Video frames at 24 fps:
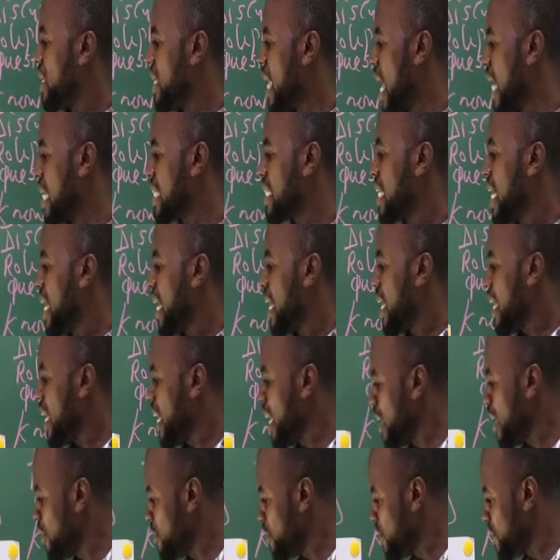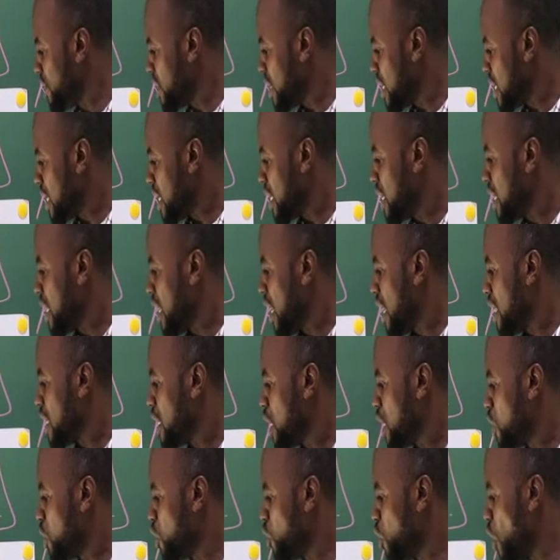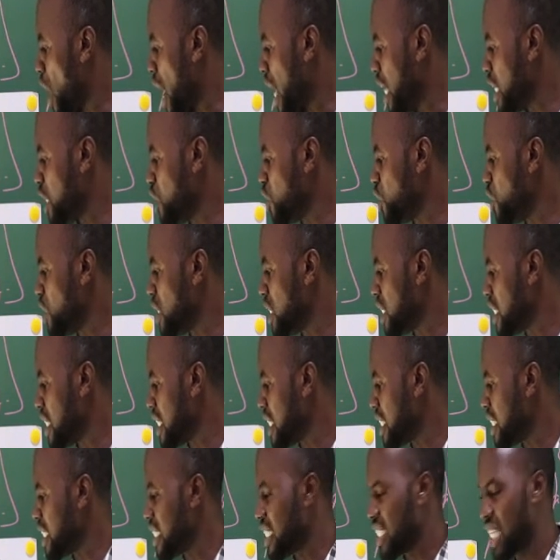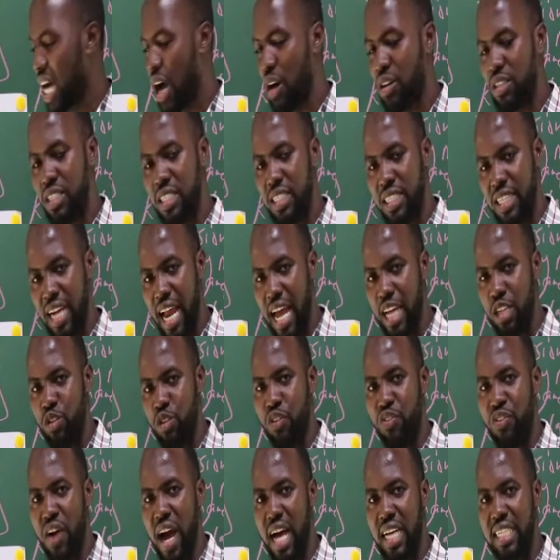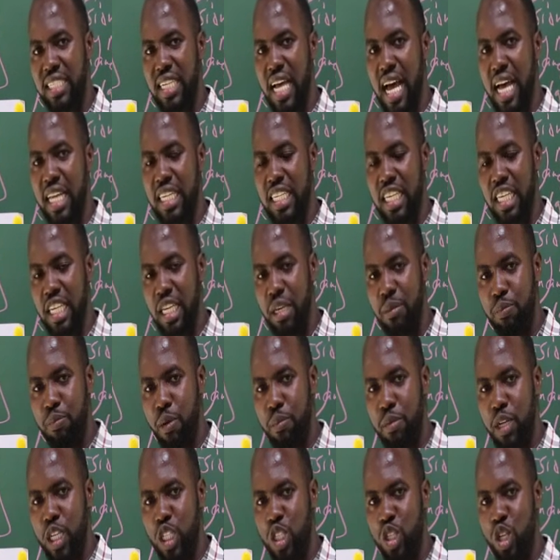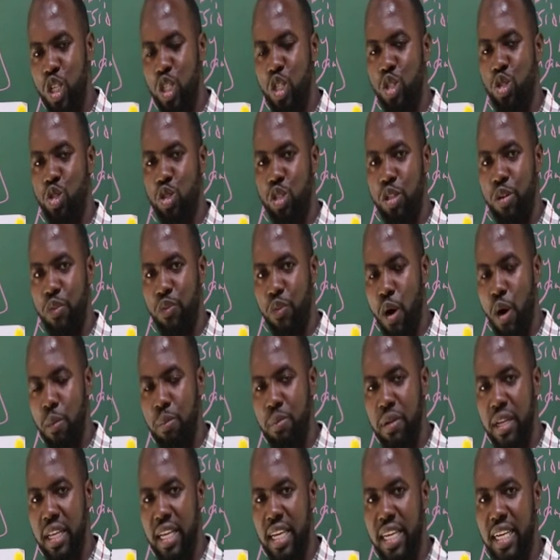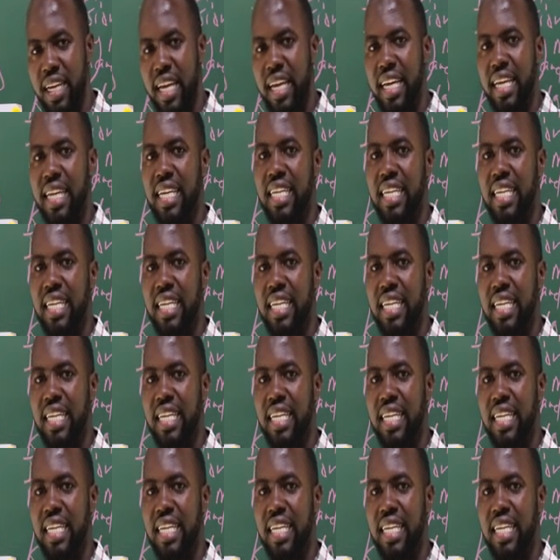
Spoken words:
that if you are using town cry to pass an information to the public,